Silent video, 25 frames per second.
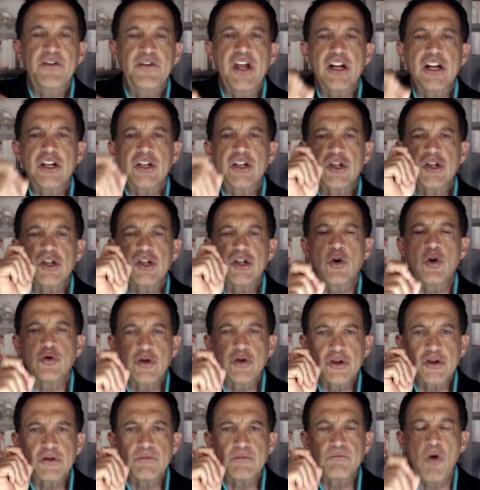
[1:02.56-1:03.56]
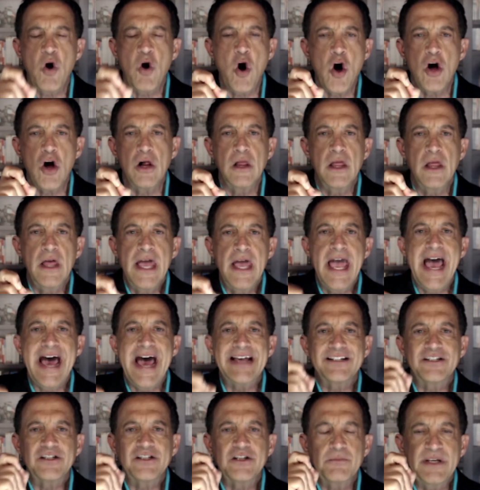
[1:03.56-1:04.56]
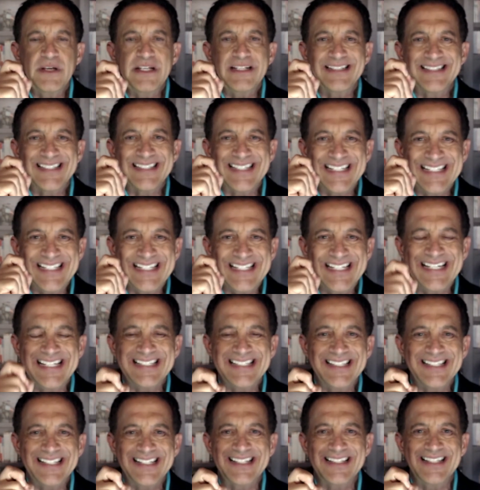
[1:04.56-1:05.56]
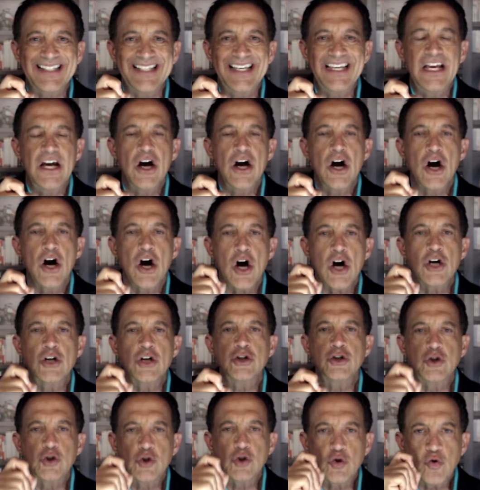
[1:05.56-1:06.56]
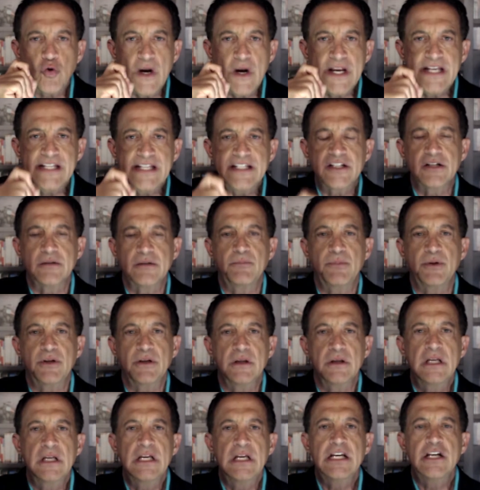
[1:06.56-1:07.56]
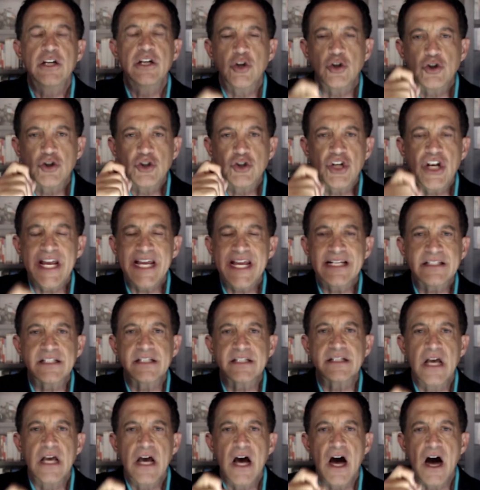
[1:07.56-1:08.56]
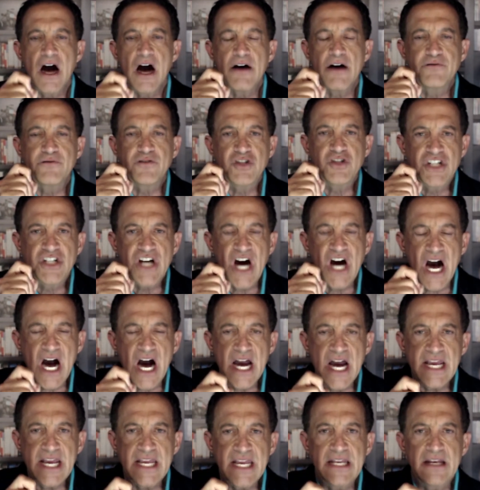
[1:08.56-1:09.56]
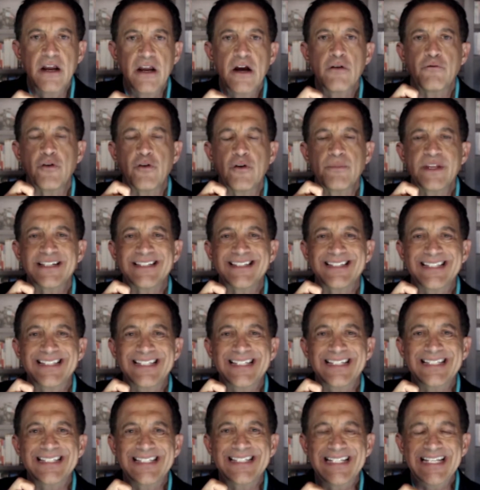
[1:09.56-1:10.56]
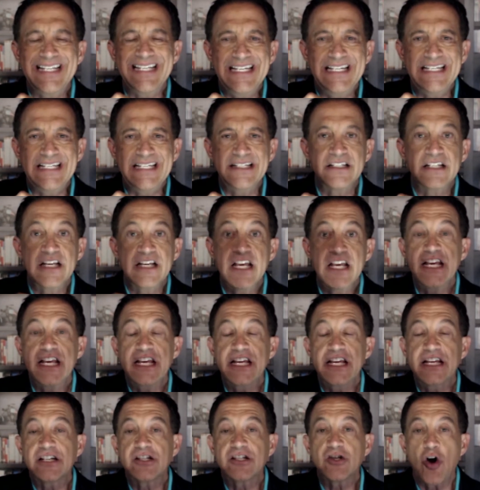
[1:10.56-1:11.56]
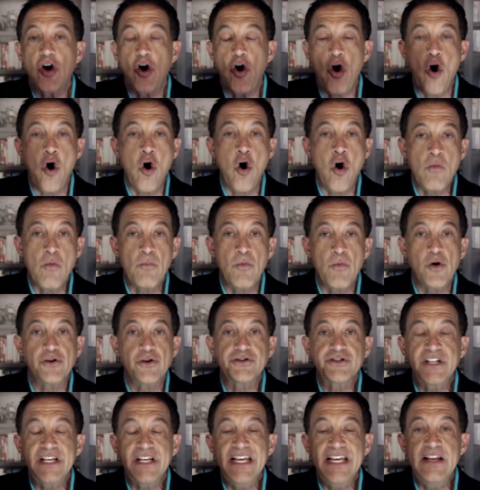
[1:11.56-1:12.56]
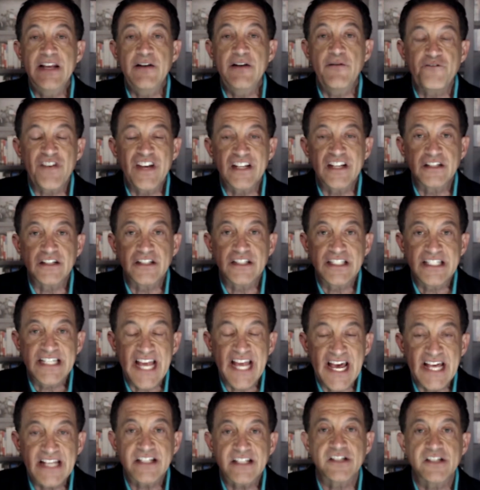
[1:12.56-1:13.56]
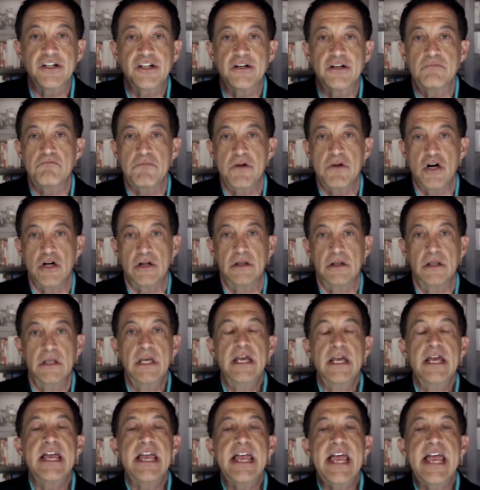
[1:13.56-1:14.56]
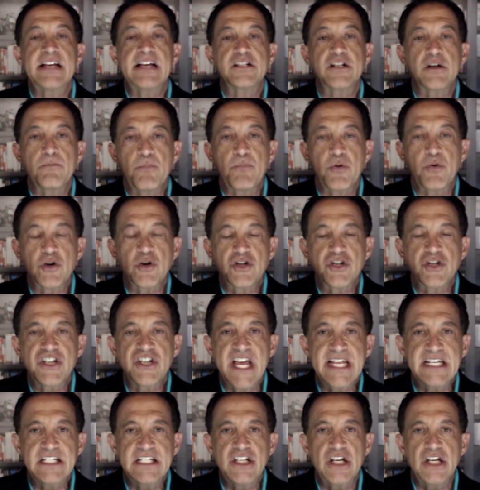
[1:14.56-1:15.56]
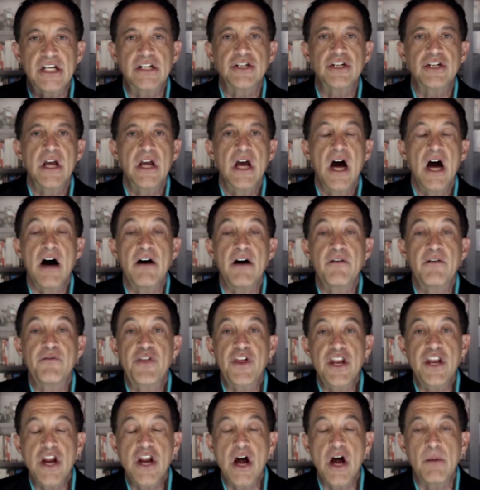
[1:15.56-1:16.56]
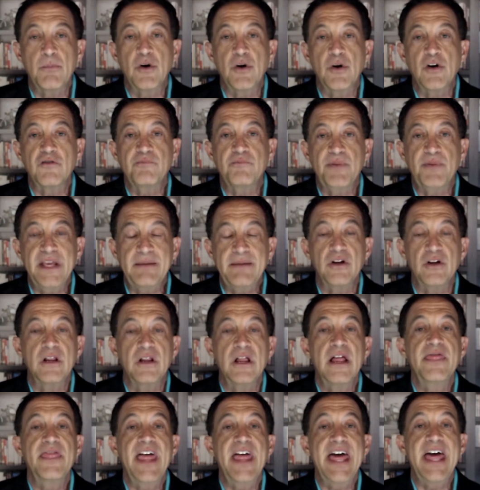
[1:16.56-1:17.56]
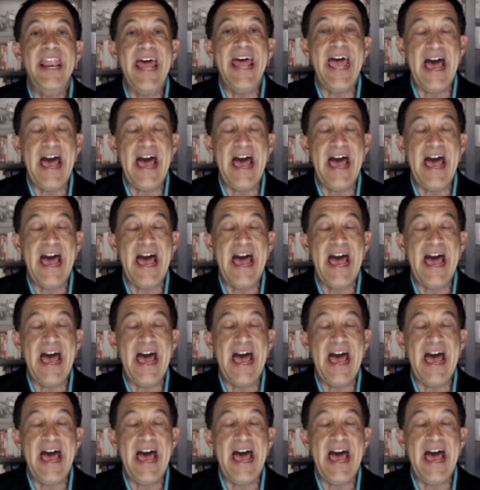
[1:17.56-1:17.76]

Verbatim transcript: that is so small as to be statistically untraceable. Your chances of dying from this disease is almost infinitesimal as a percentage of the number of people that